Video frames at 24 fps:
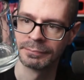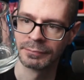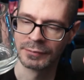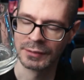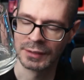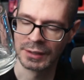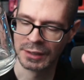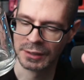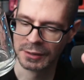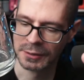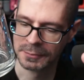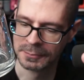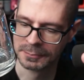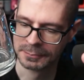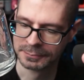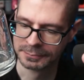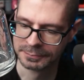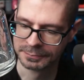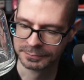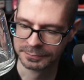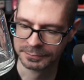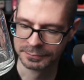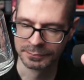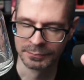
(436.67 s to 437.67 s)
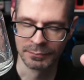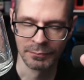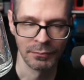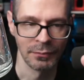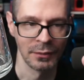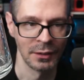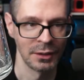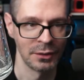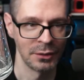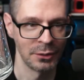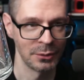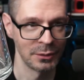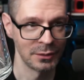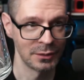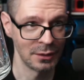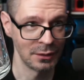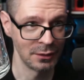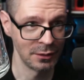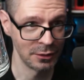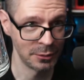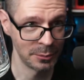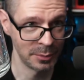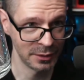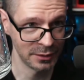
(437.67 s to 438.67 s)
Yeah, there was a
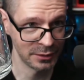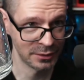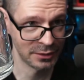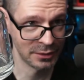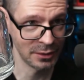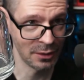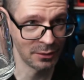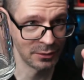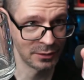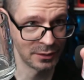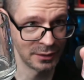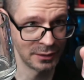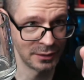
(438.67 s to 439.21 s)
little bit of salt